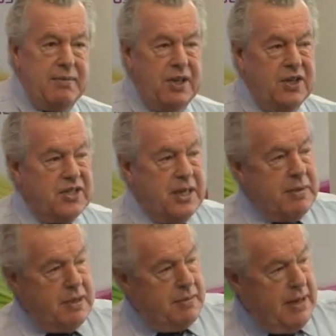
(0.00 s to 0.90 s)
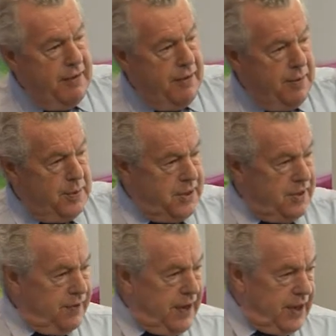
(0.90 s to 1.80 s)
because some of them have opposite
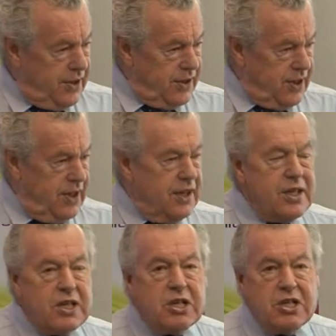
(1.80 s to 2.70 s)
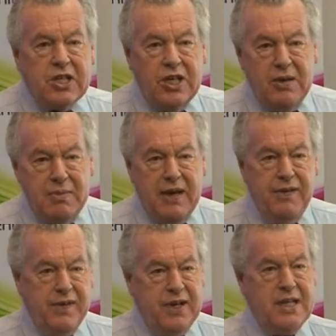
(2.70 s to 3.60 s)
effects. So you may
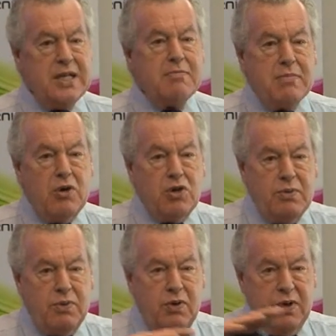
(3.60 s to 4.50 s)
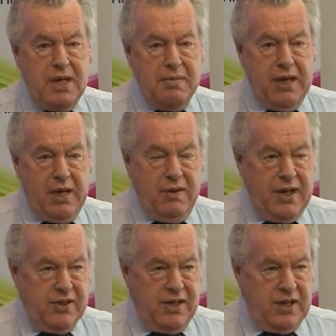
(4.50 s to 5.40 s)
find that a multiple amino
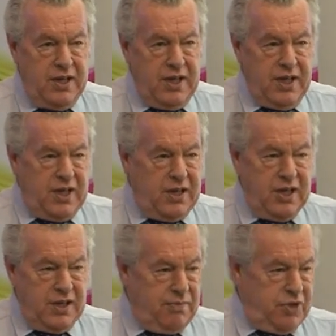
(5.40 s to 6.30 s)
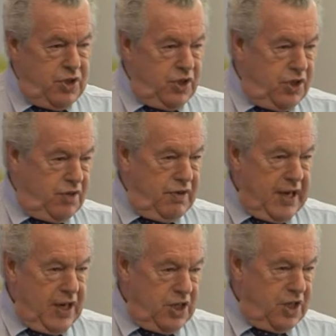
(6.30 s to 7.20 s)
acid doesn't produce a
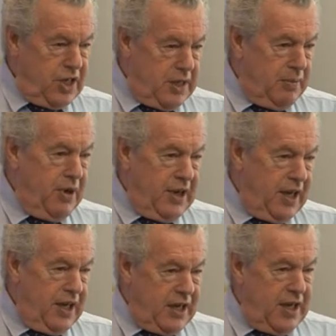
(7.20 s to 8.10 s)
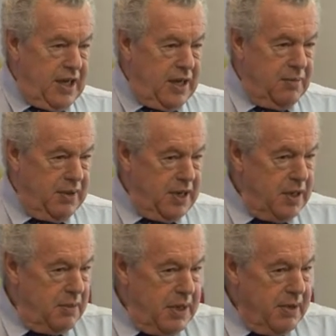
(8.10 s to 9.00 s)
reaction in the body, but an
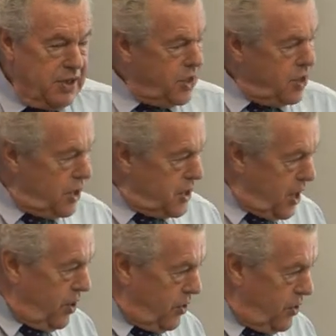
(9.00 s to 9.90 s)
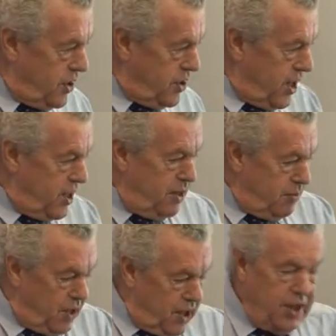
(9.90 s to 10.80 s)
amino acid on its own, tied in
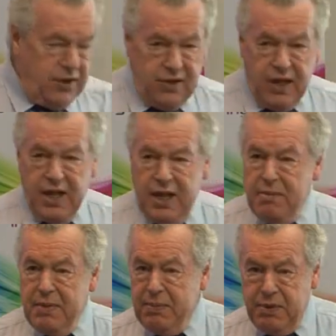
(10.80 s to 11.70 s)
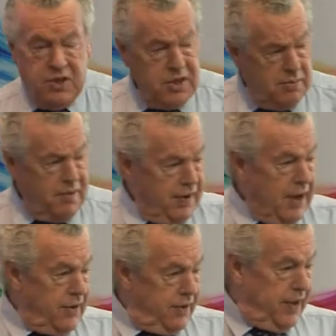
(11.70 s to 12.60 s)
with the clinical thing, may produce a
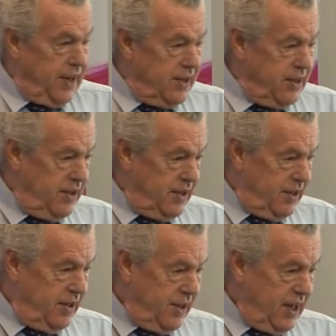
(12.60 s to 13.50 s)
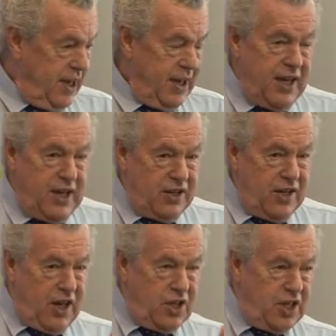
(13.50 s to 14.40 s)
profound effect. Okay? So
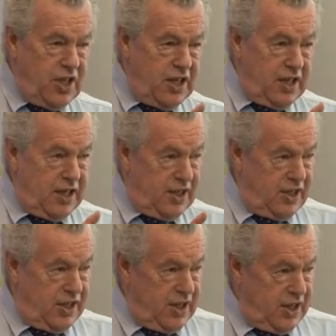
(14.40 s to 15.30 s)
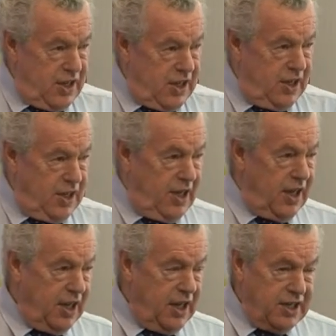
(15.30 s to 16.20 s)
arginine and lysine are
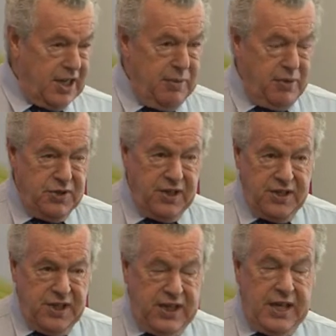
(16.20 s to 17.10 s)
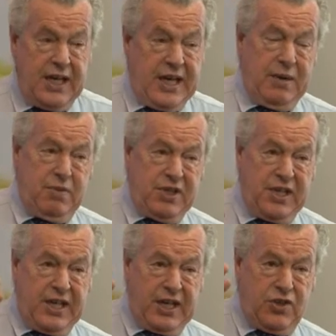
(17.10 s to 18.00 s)
examples of this. And we'll
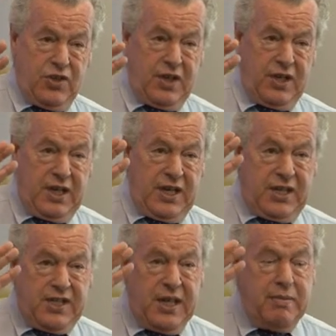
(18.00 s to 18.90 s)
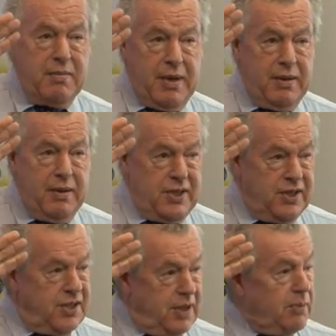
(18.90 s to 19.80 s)
see later on, some amino acids are